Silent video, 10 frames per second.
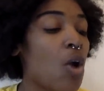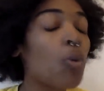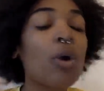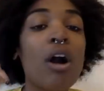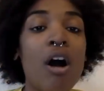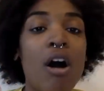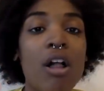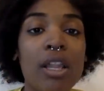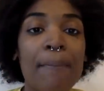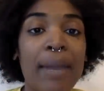were
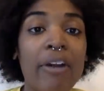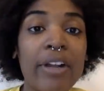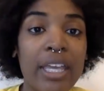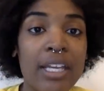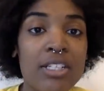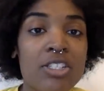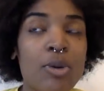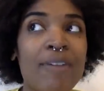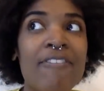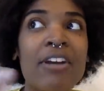all Americans. So
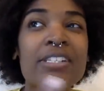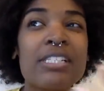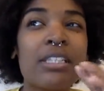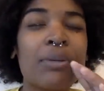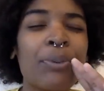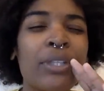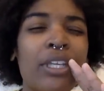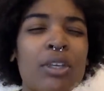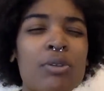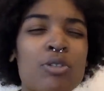it very deliberately
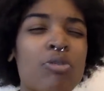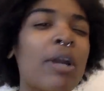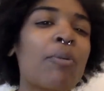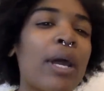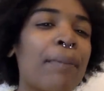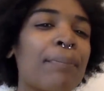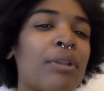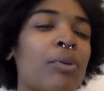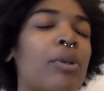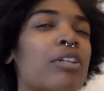used red, white, and
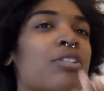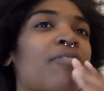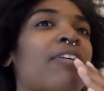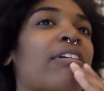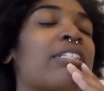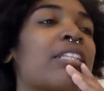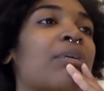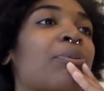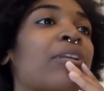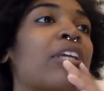blue. It also very
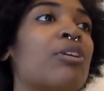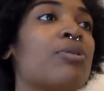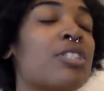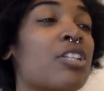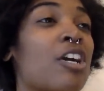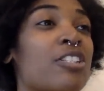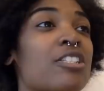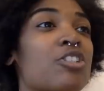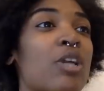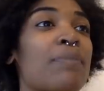deliberately used stars and
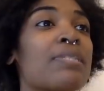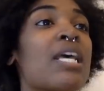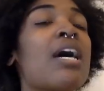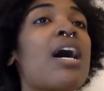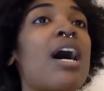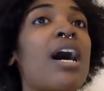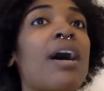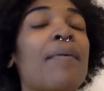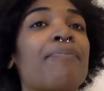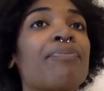stripes
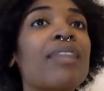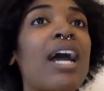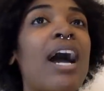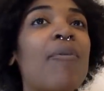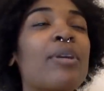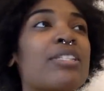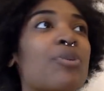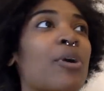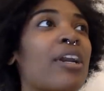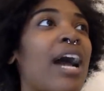um, what is the
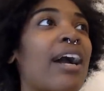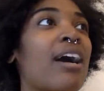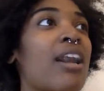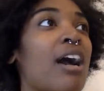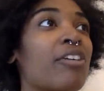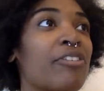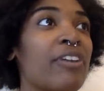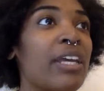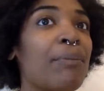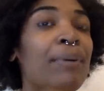word
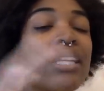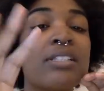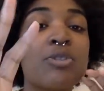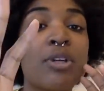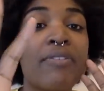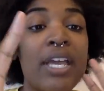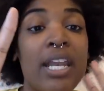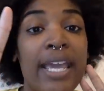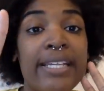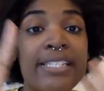iconography, but sort of in
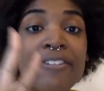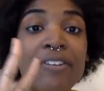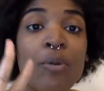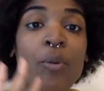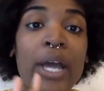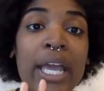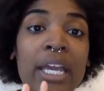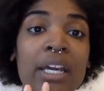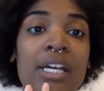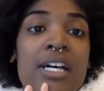a different way
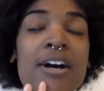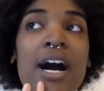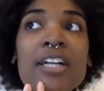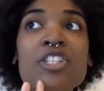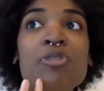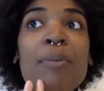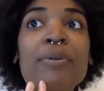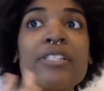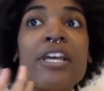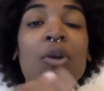uh, to
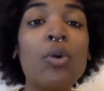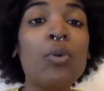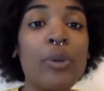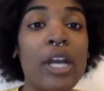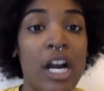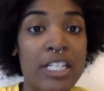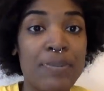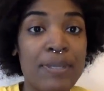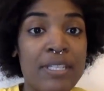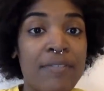represent who we are
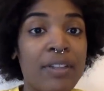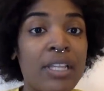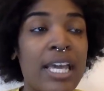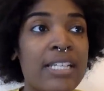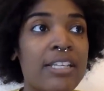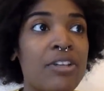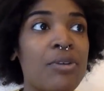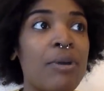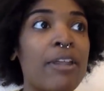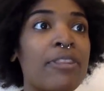specifically as a new
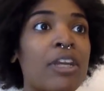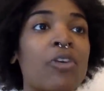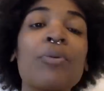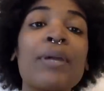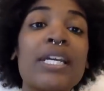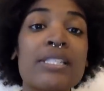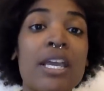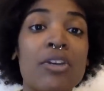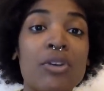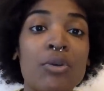ethnic group and as a
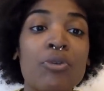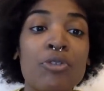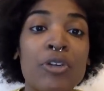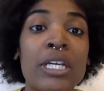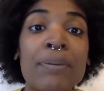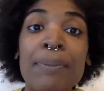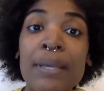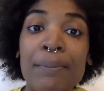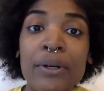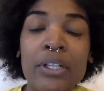new freed
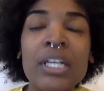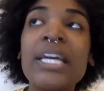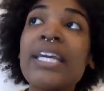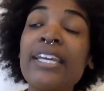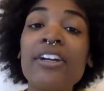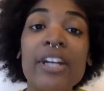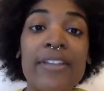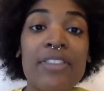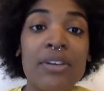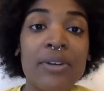people here in
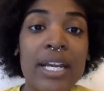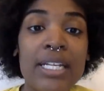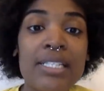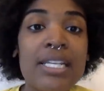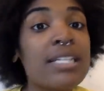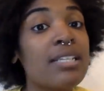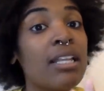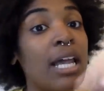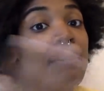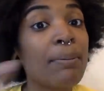the United States. A
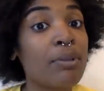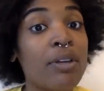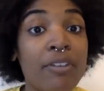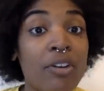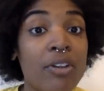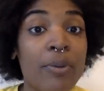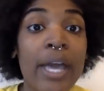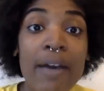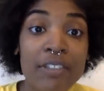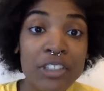lot of people don't even know that we
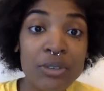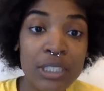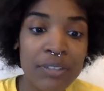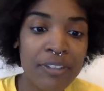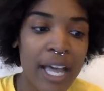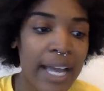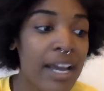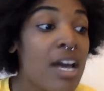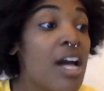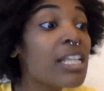have a Juneteenth flag.
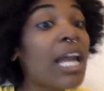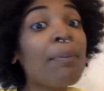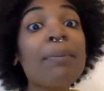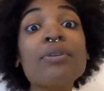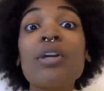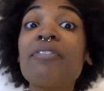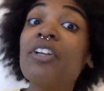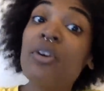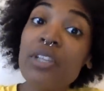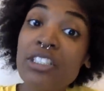A lot of people don't even
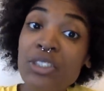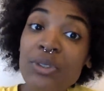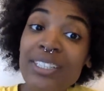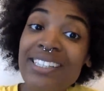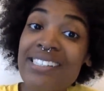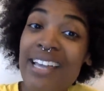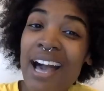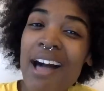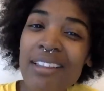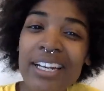know that Juneteenth is a
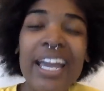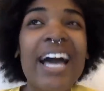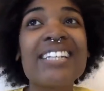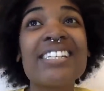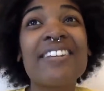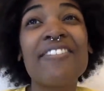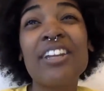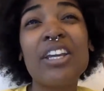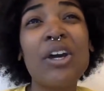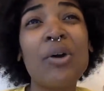holiday. I did a
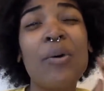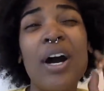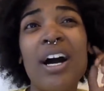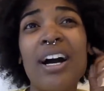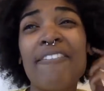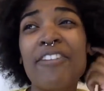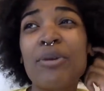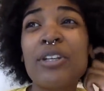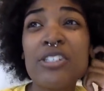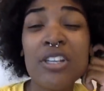video uh, a few
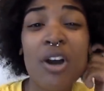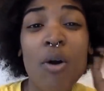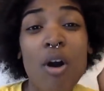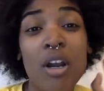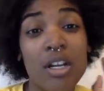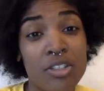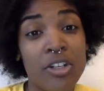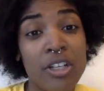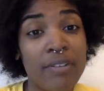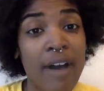years ago on
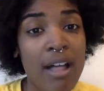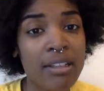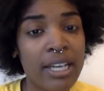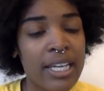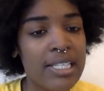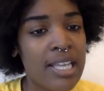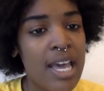alternative holidays.